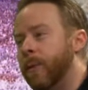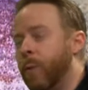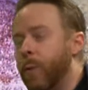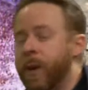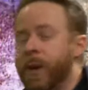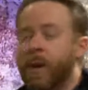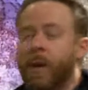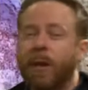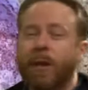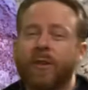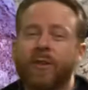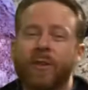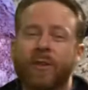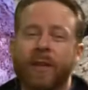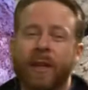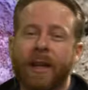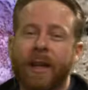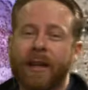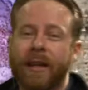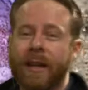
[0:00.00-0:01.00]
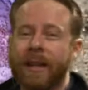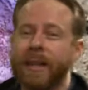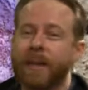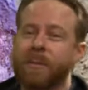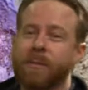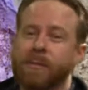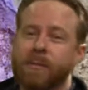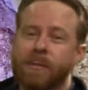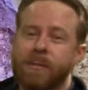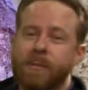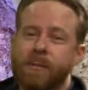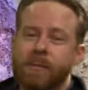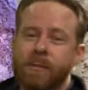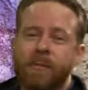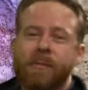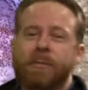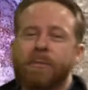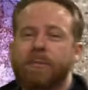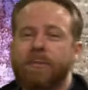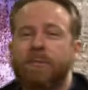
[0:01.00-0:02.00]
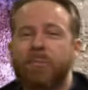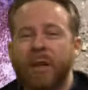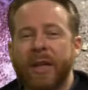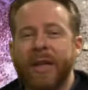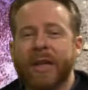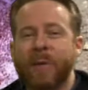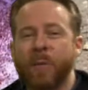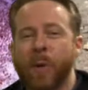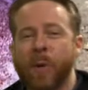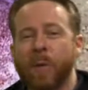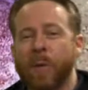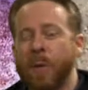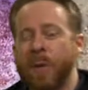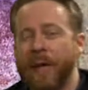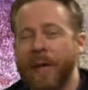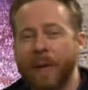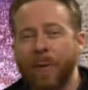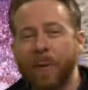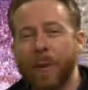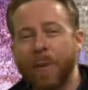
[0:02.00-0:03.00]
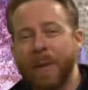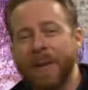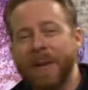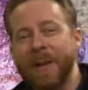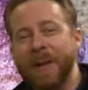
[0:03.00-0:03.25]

we all just had a blank moment where we can't remember the